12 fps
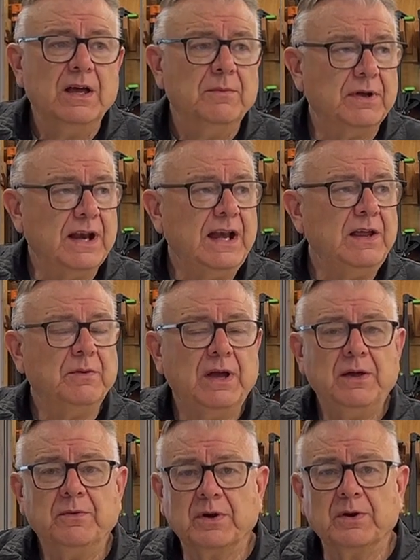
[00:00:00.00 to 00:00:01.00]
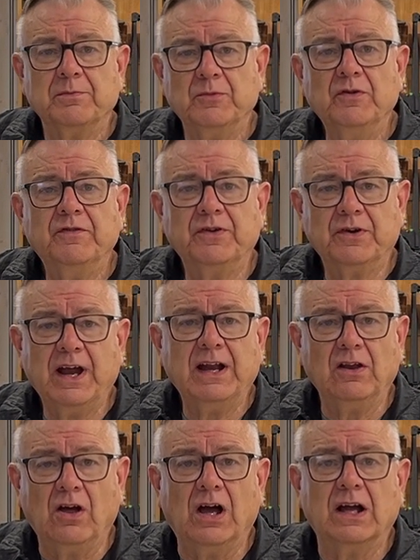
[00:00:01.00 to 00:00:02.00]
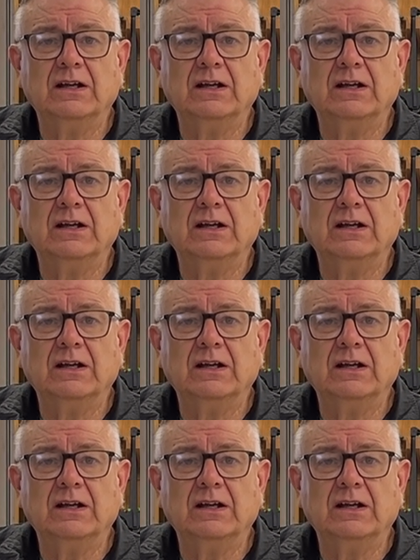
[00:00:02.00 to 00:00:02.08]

But anyway, we're moving right along.